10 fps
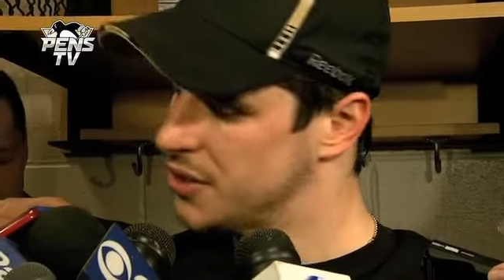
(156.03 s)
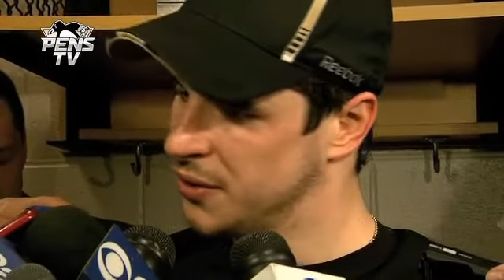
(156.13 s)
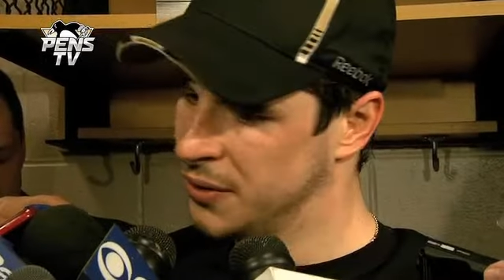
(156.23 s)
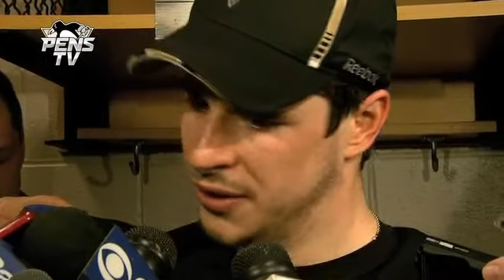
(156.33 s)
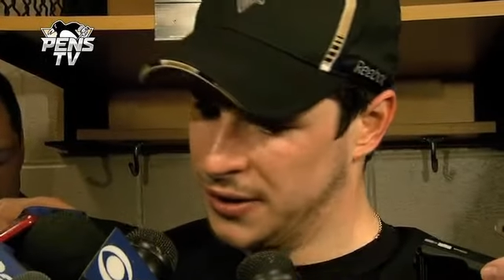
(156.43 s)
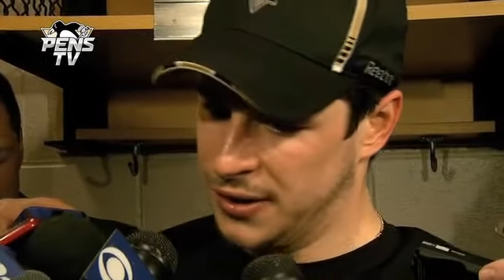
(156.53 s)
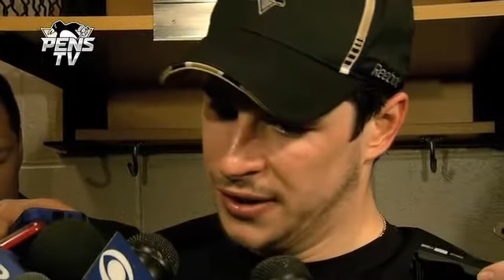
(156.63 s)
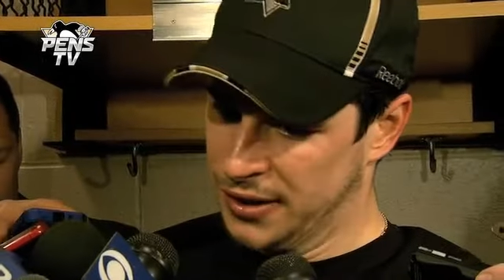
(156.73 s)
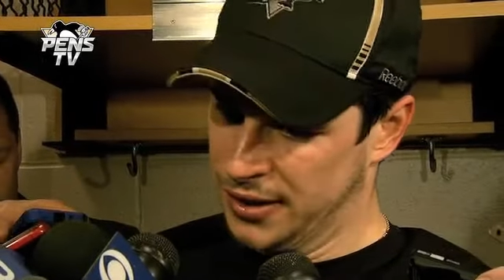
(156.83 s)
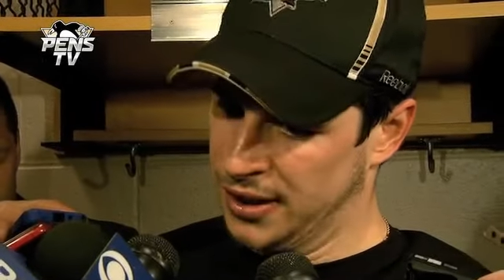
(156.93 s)
So
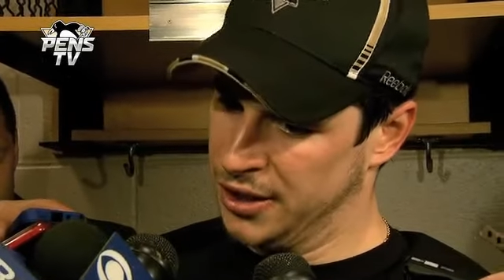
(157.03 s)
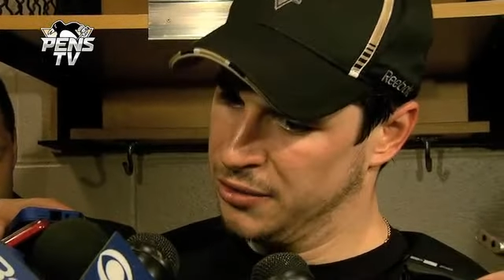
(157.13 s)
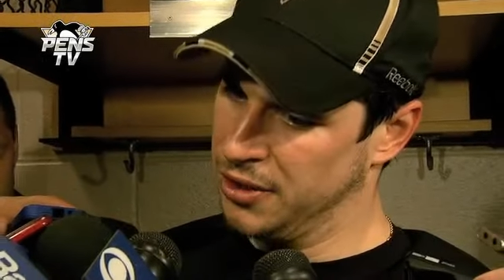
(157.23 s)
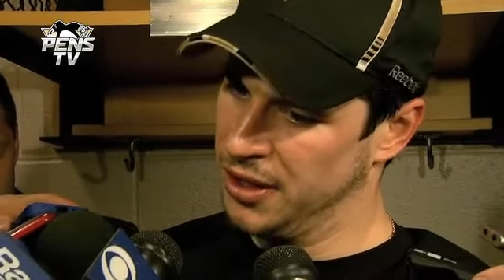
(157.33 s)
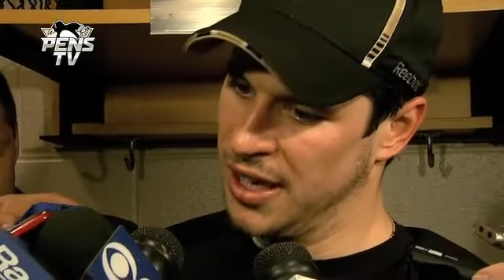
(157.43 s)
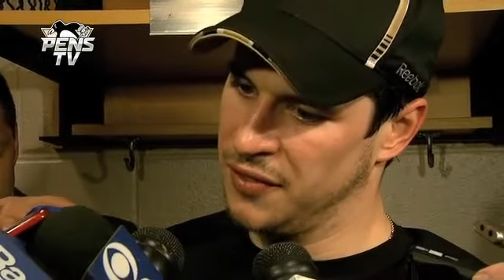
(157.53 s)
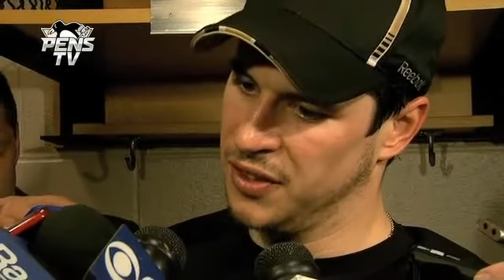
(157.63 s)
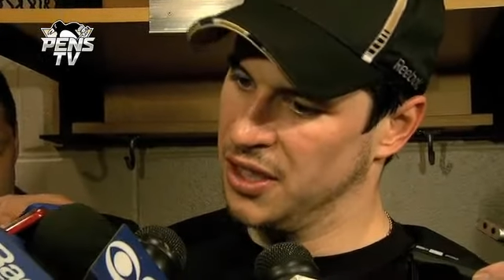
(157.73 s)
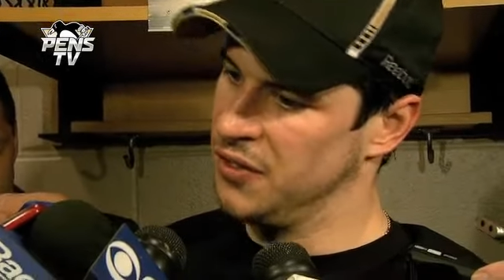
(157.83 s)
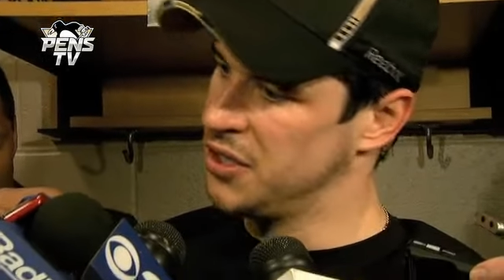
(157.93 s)
uh, you really have
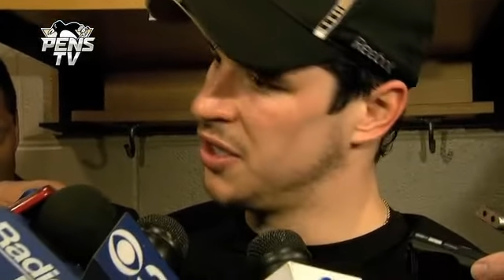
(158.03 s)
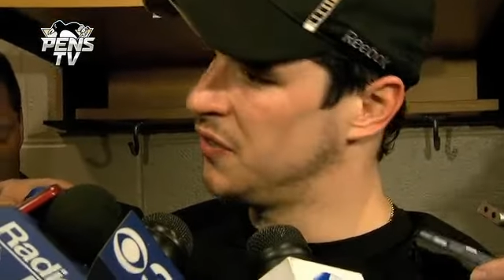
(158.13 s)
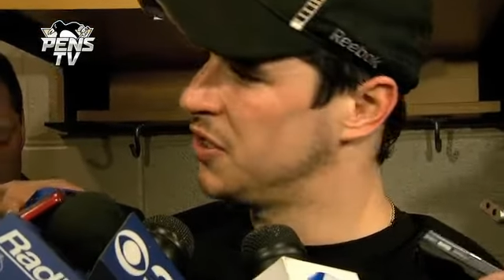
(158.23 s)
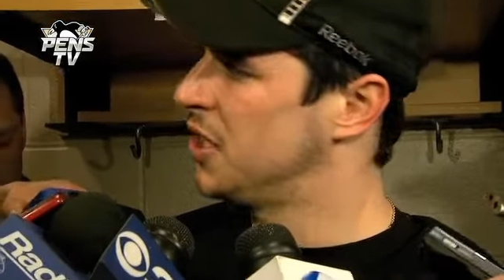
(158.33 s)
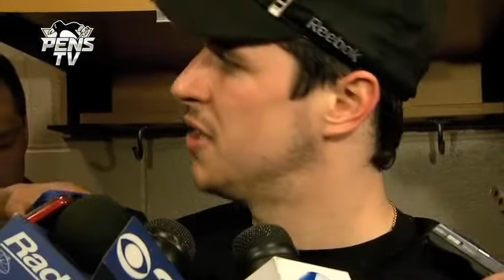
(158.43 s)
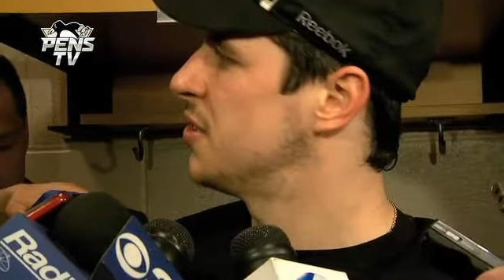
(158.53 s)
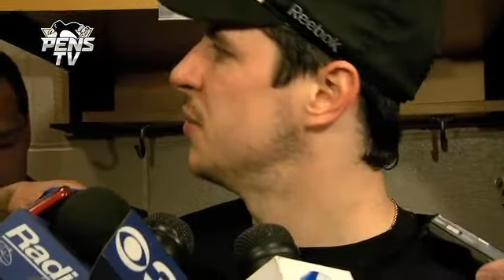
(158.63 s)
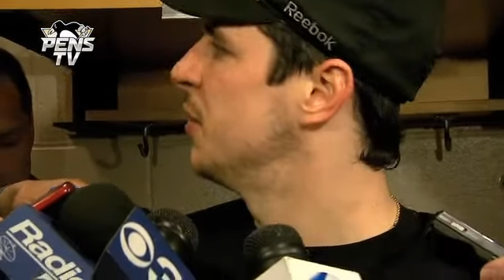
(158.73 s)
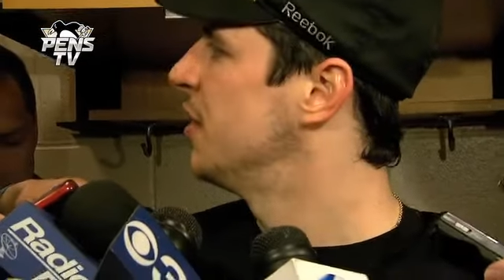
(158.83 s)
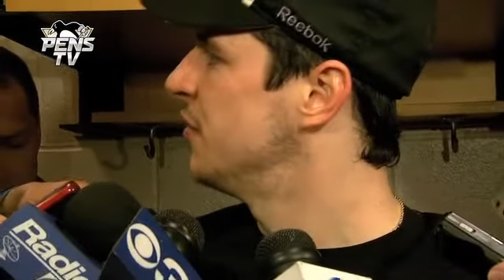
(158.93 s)
to give yourself a chance
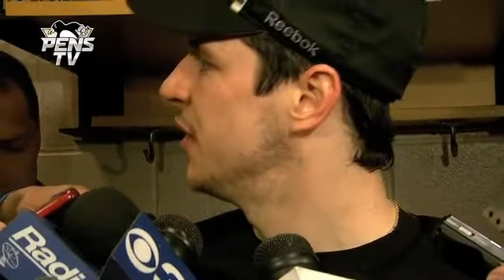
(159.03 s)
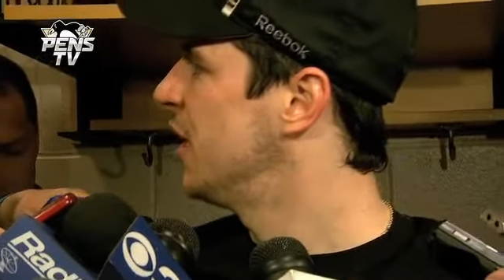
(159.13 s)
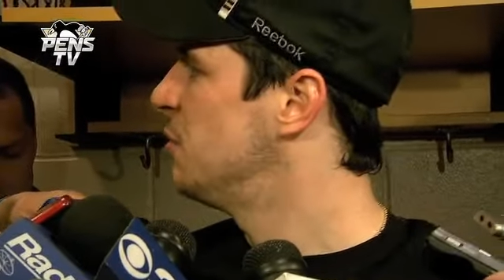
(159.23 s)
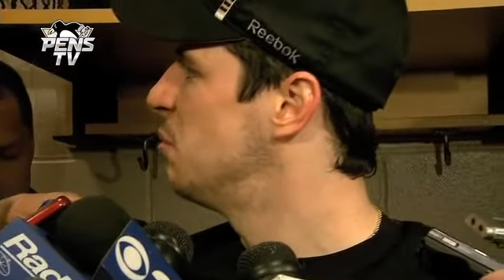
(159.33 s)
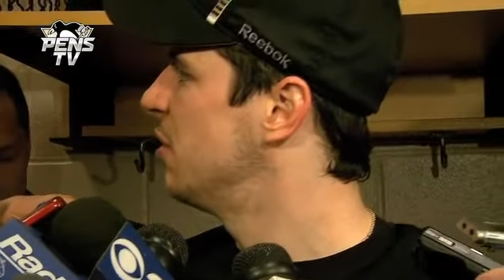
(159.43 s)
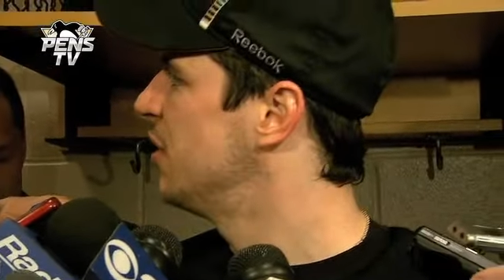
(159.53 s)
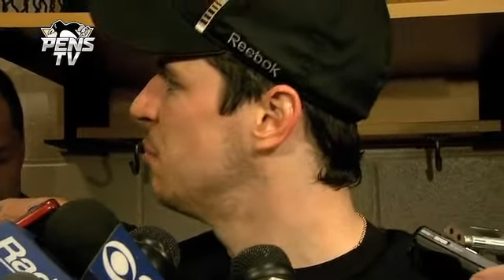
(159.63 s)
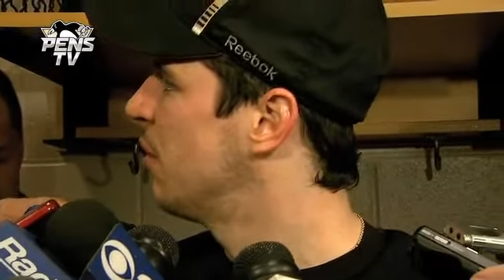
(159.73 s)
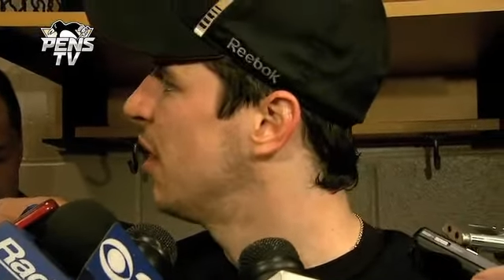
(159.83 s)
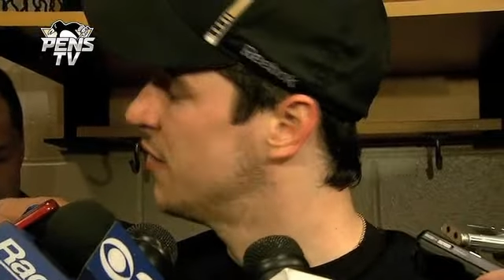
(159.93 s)
to win every game you play in
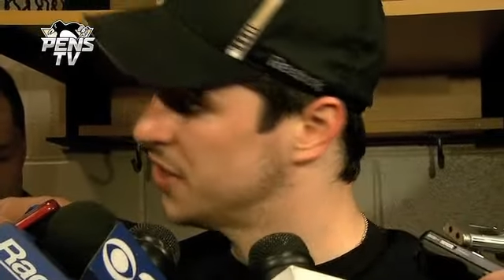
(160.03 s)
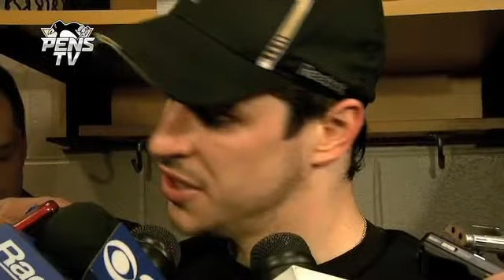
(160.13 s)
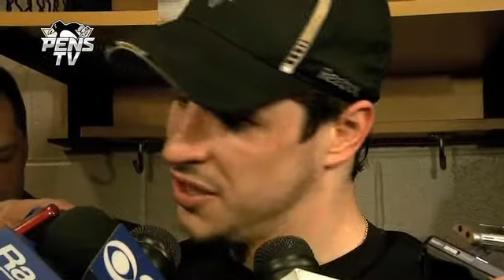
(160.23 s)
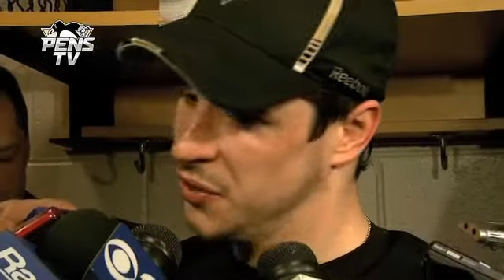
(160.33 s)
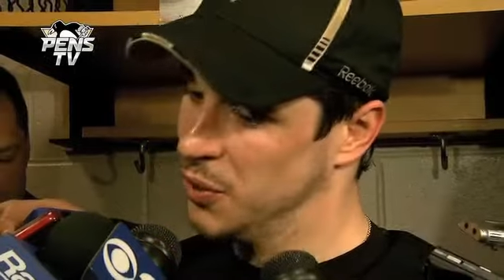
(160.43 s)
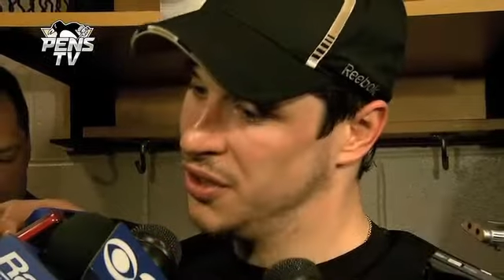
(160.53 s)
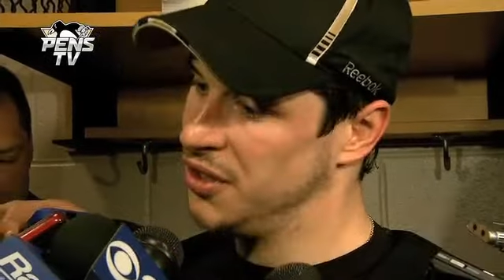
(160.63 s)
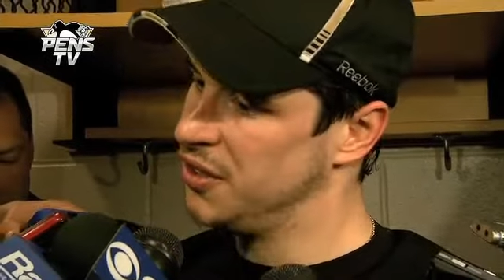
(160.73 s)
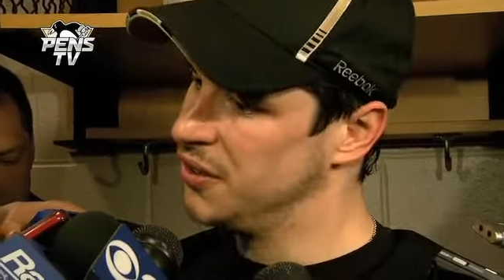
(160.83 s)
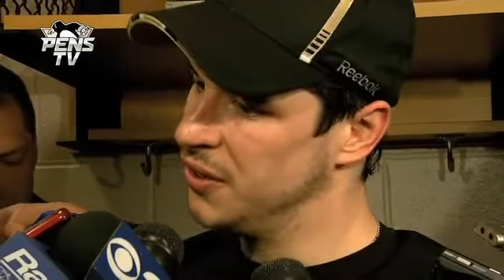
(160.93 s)
the playoffs because even when
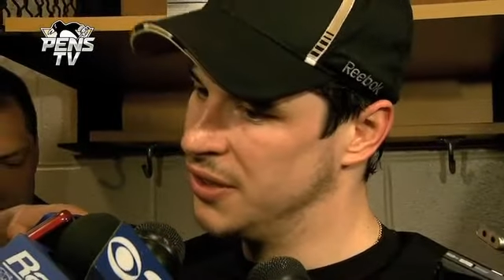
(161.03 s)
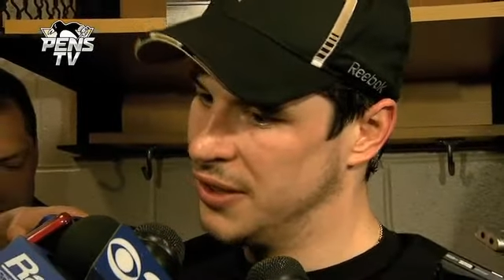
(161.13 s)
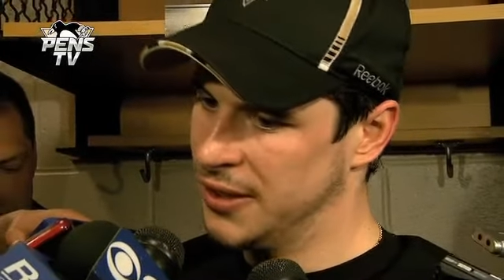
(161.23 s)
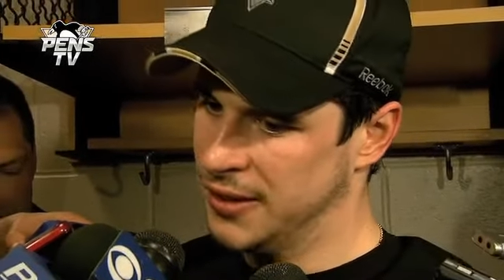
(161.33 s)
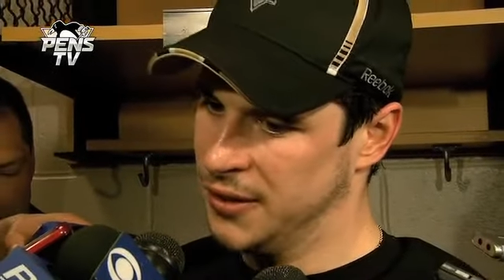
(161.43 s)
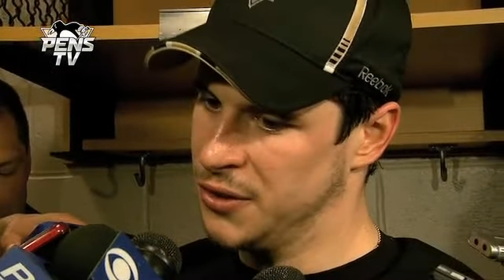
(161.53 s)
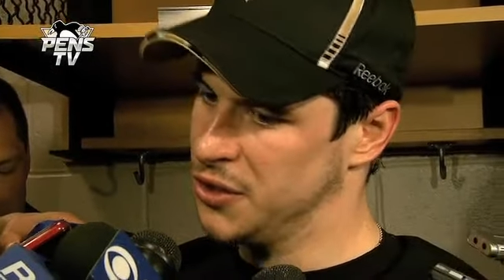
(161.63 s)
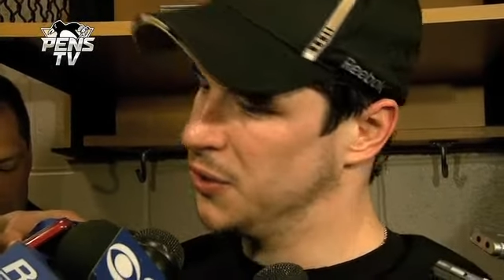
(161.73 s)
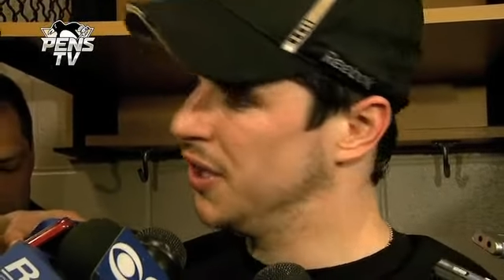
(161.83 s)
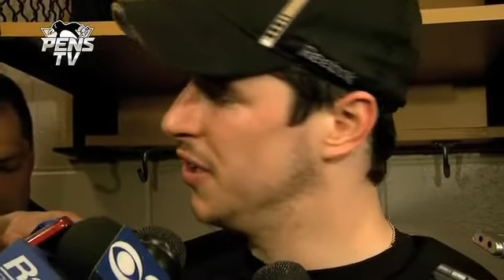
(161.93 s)
you do,
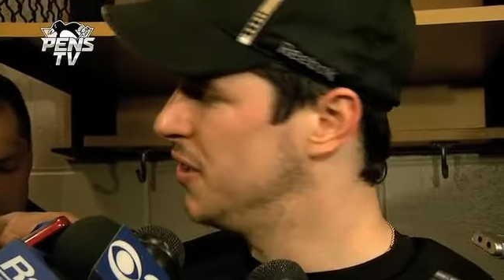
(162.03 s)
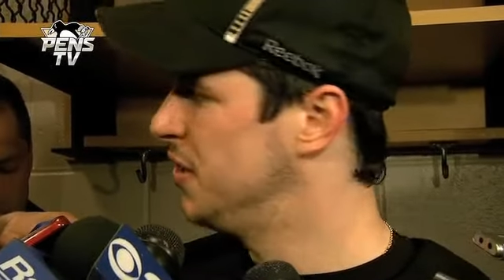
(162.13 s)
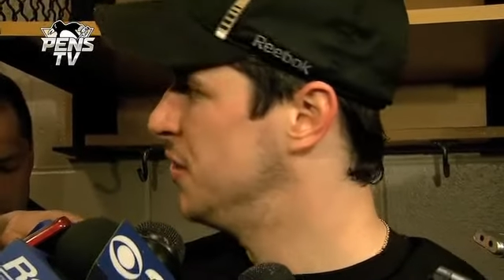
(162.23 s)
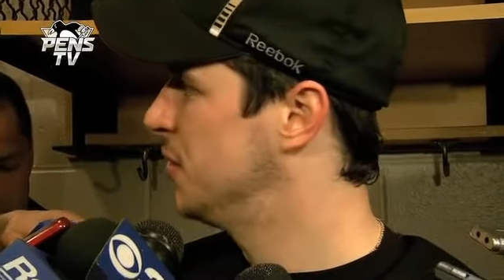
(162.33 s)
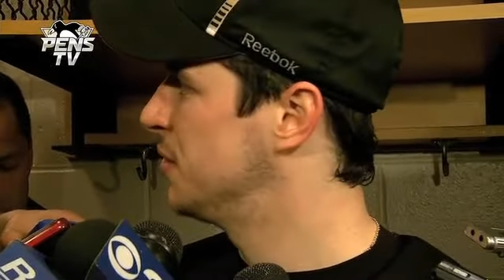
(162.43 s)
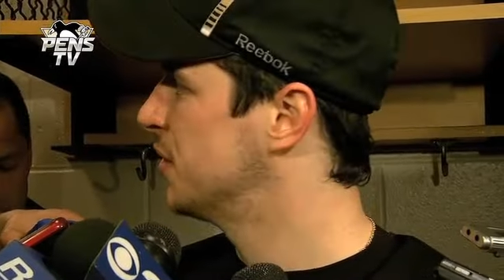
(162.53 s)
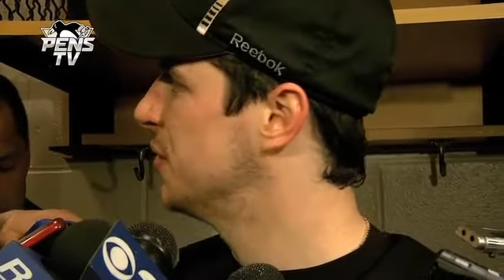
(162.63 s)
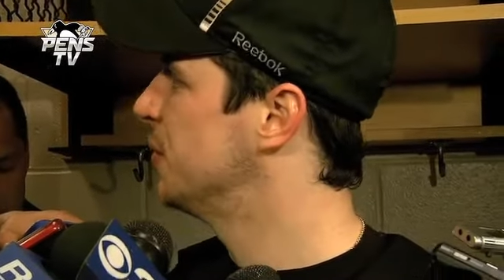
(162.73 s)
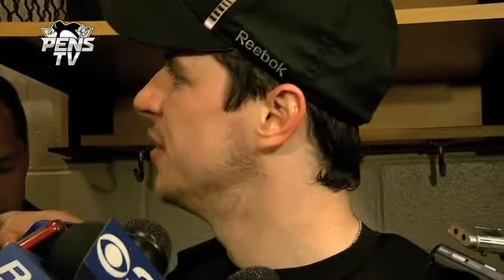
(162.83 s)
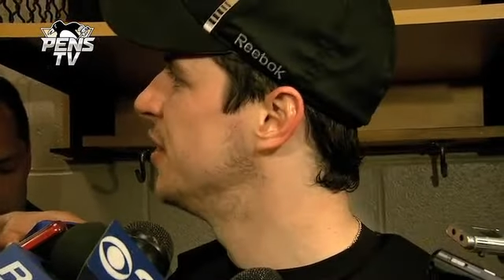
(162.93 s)
there's no guarantees you're always
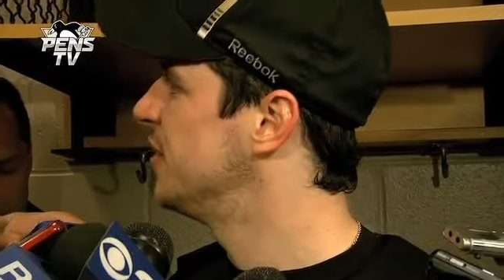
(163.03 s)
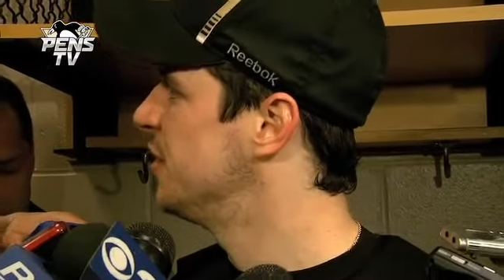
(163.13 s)
going to win.